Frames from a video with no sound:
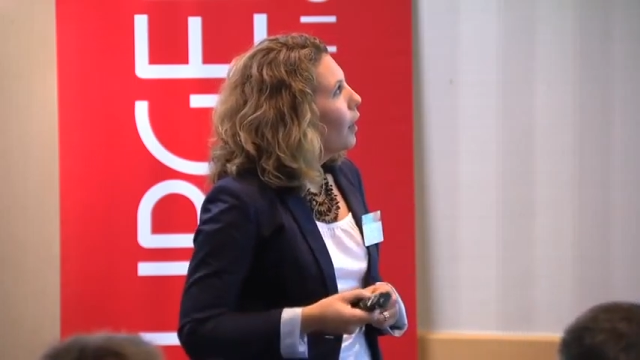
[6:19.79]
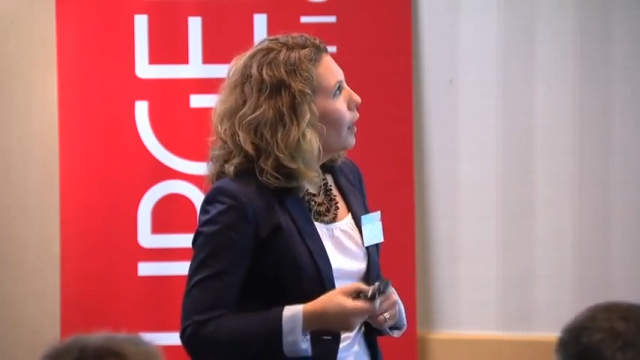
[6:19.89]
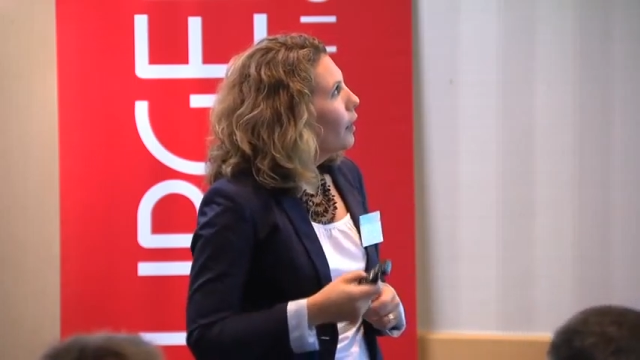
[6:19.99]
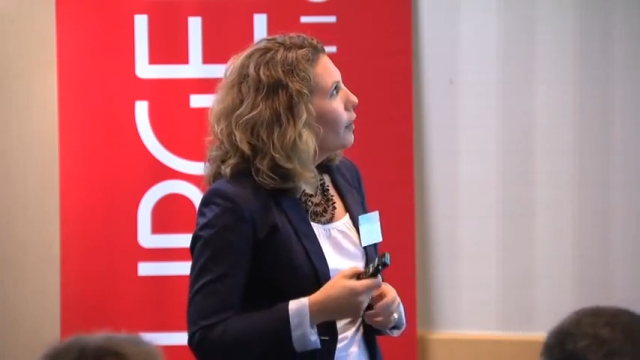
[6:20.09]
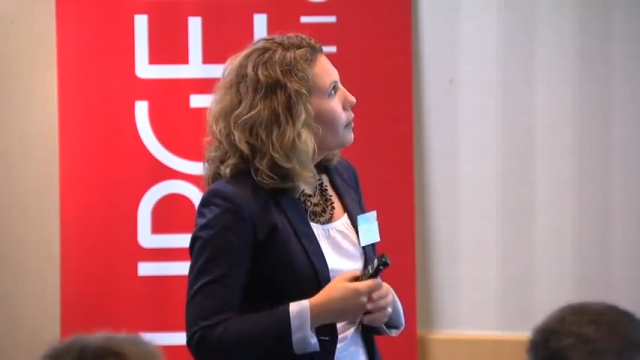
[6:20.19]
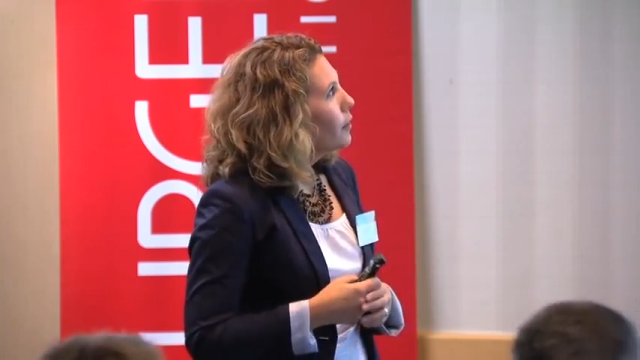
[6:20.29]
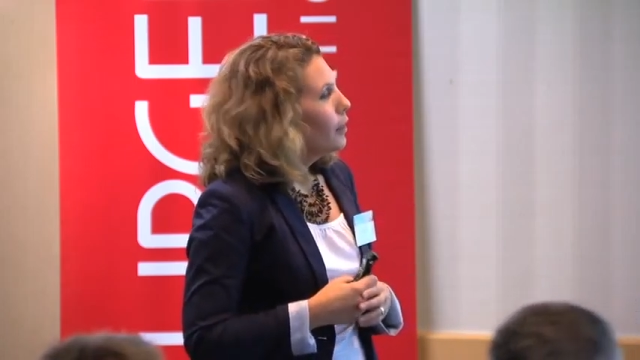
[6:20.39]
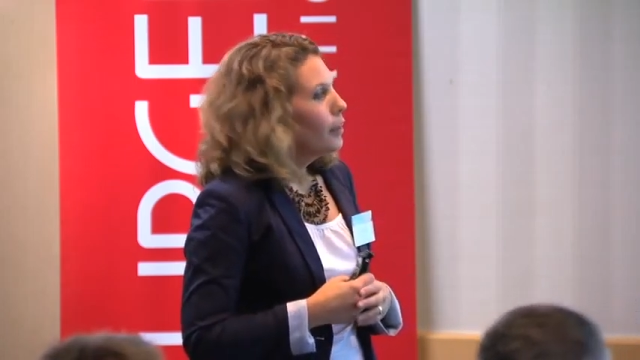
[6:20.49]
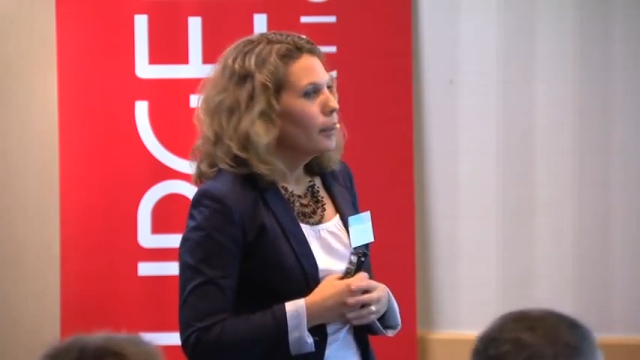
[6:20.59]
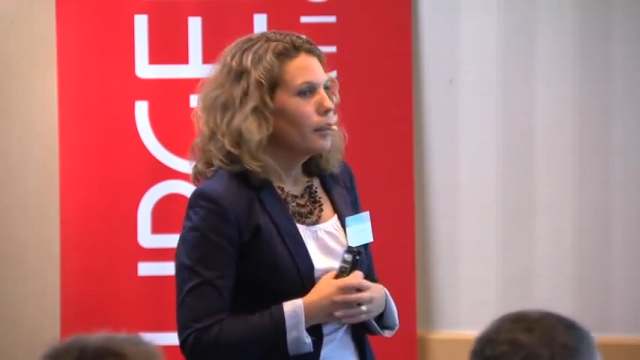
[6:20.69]
And
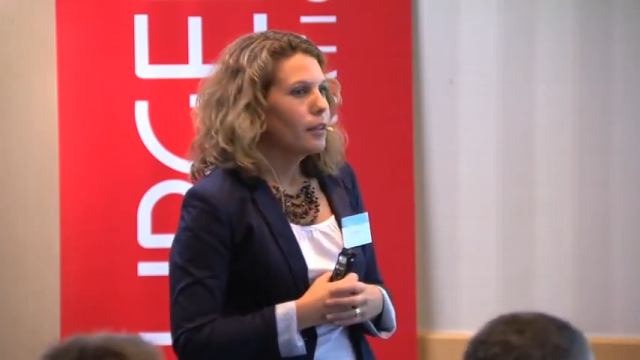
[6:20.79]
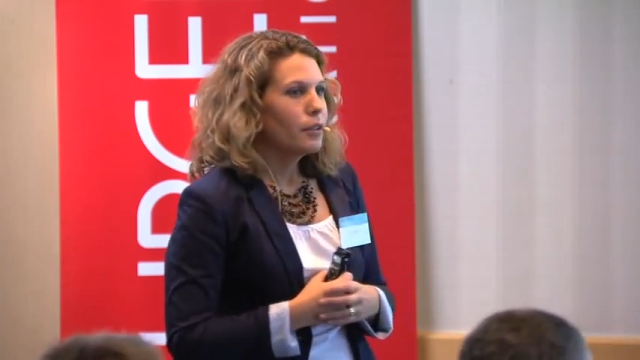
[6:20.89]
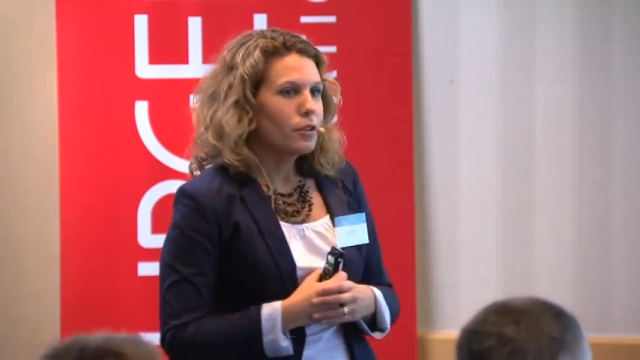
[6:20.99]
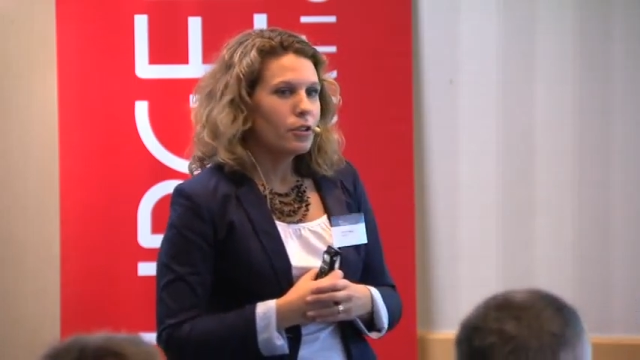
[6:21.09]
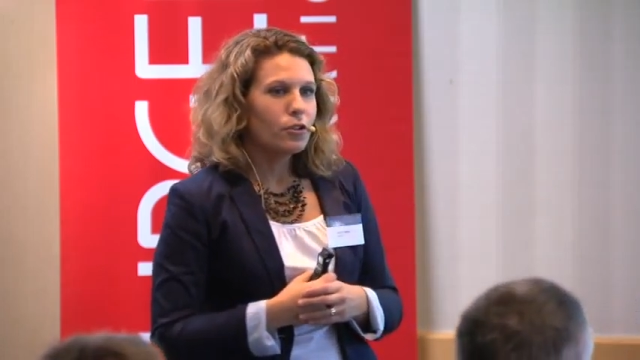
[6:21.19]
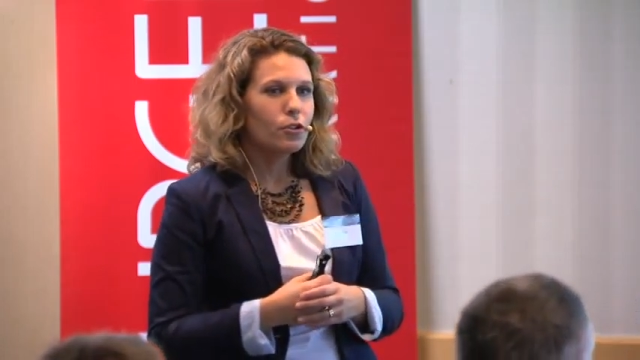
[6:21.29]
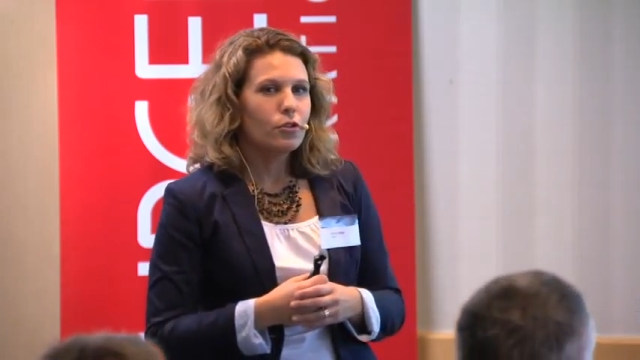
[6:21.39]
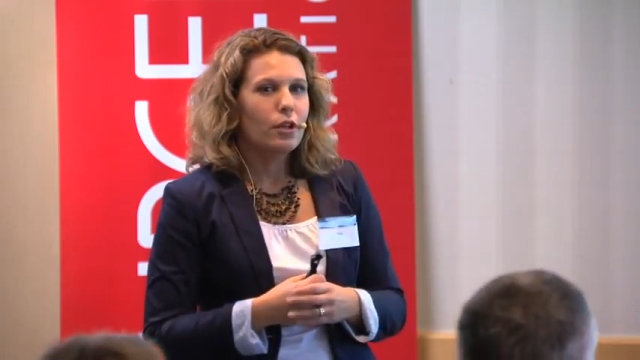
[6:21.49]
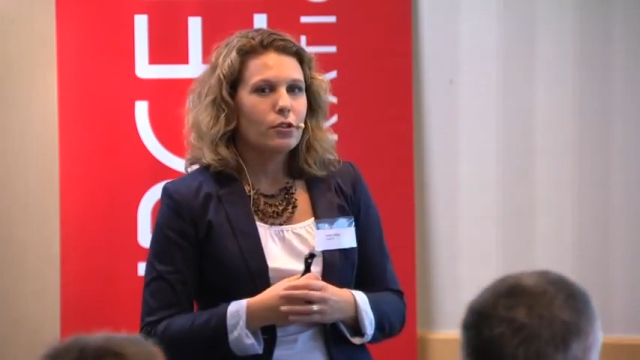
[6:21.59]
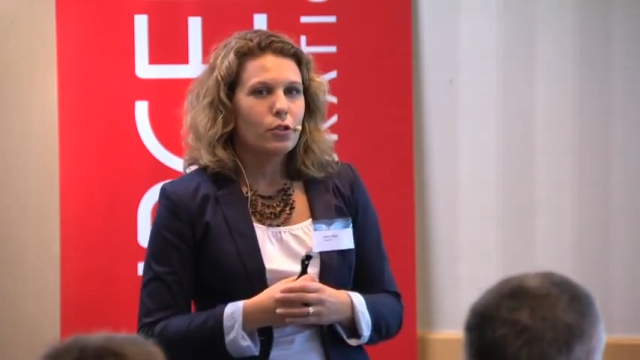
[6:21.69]
just to
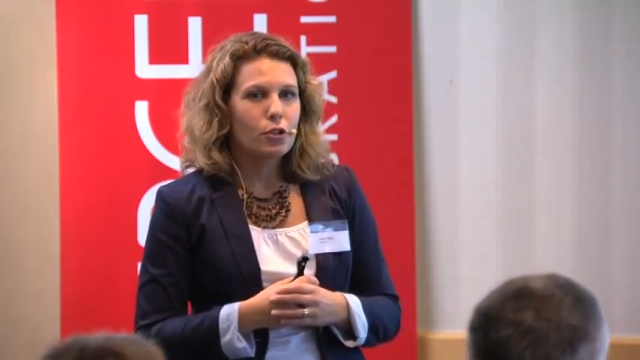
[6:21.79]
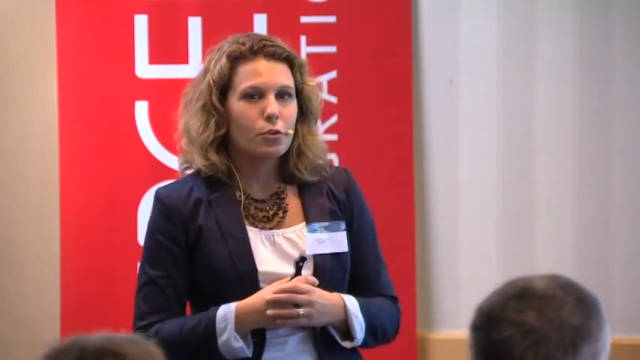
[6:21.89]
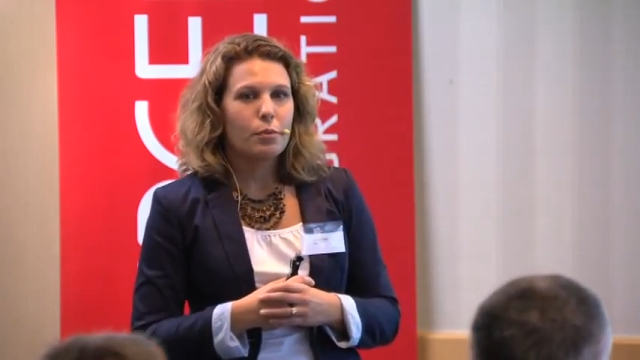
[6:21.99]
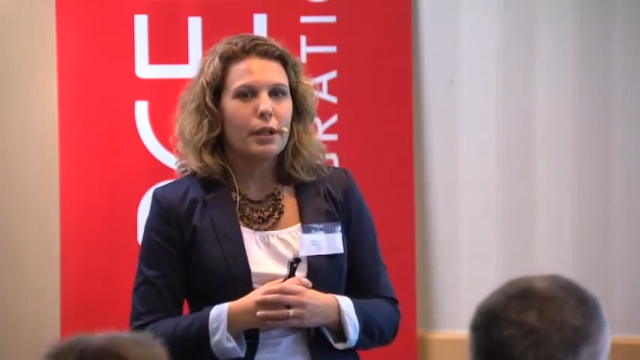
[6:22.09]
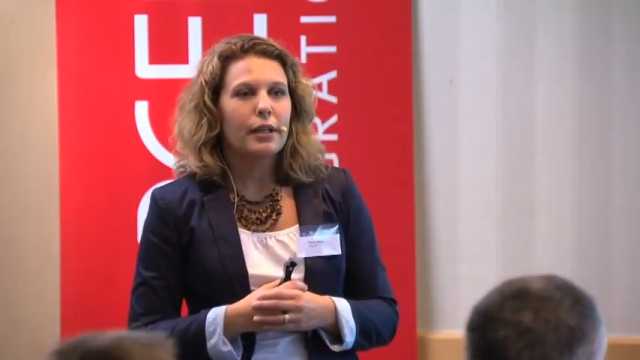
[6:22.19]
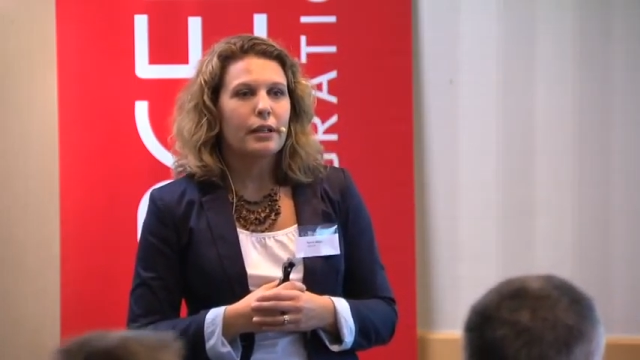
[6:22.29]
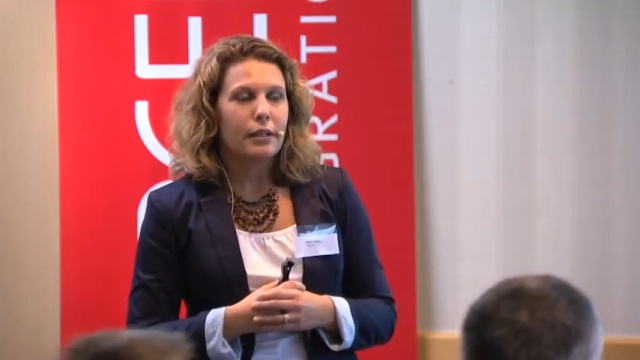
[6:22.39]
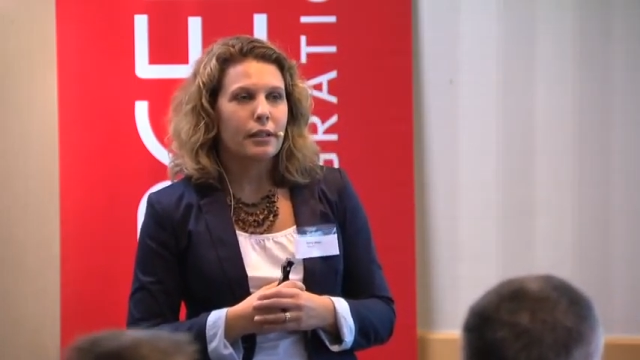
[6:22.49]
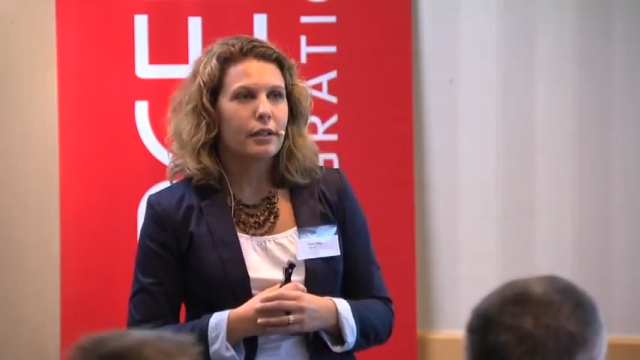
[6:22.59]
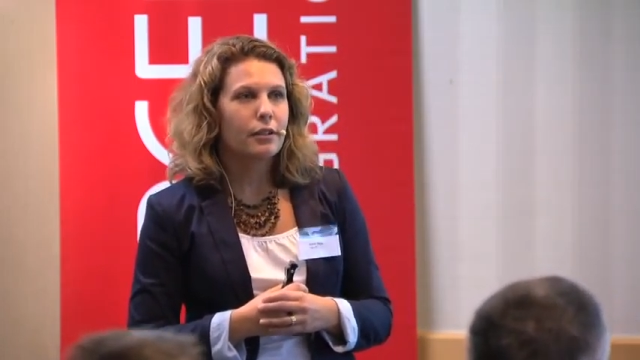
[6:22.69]
try to
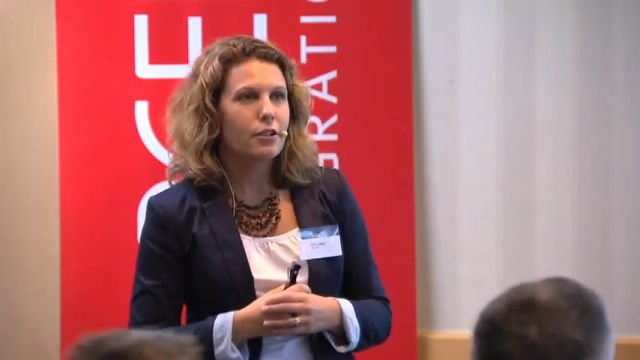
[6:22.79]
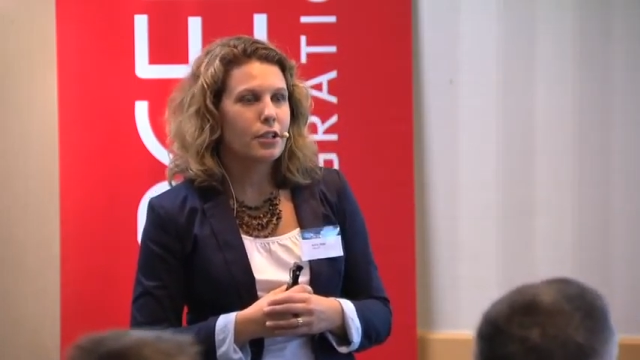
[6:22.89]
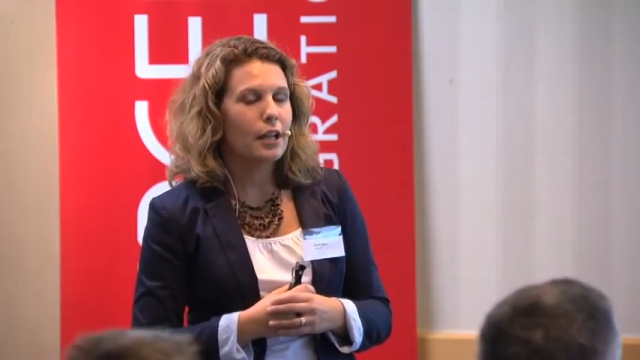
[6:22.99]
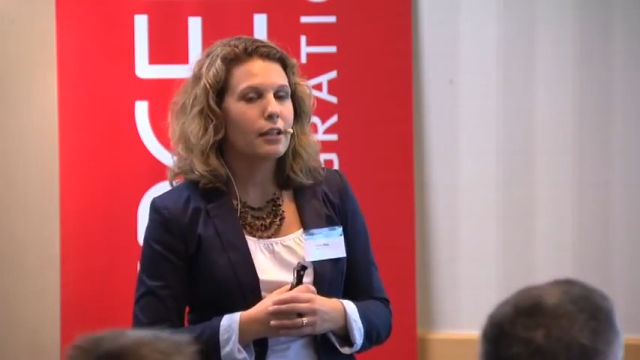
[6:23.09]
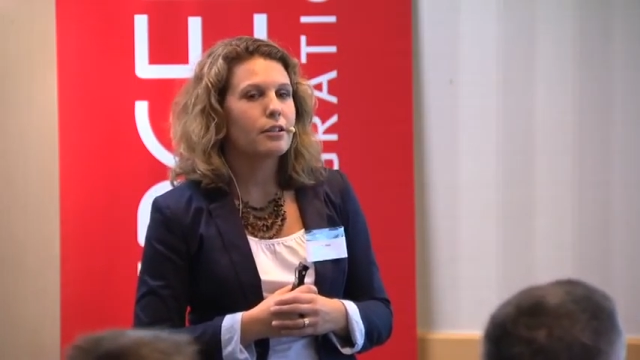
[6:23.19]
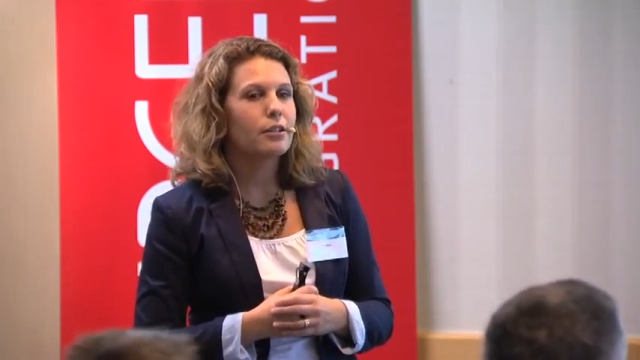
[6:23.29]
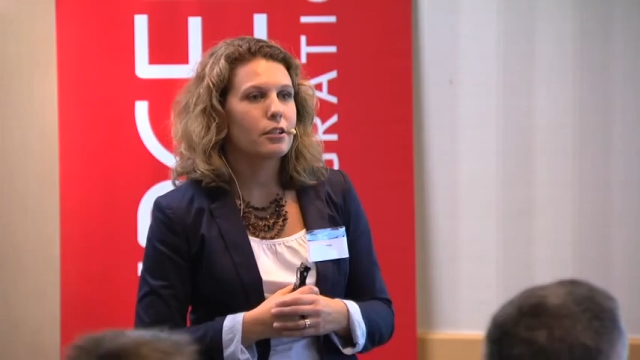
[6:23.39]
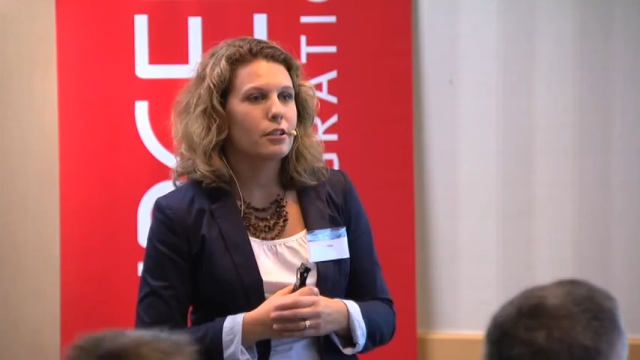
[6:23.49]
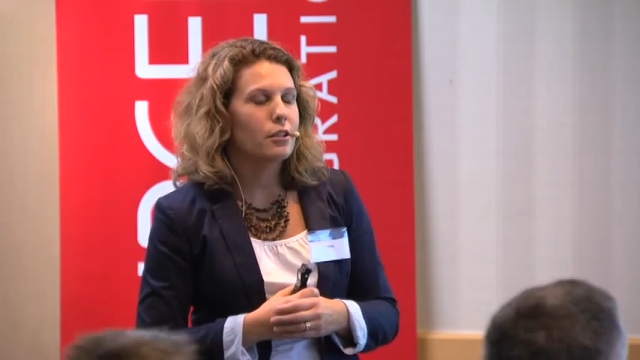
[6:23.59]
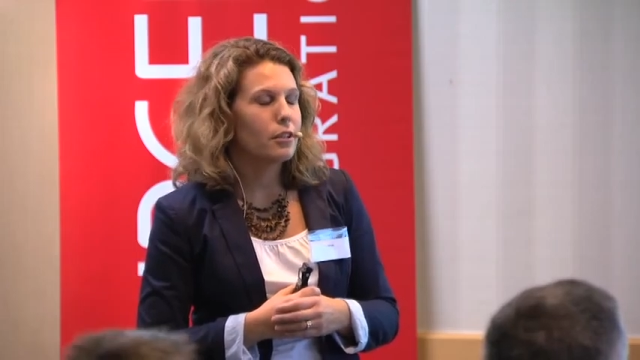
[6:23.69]
explain the
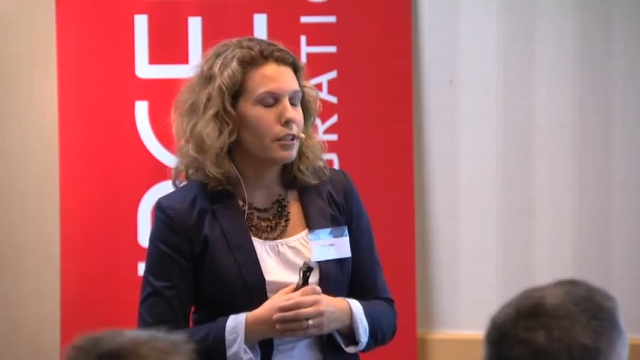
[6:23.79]
challenges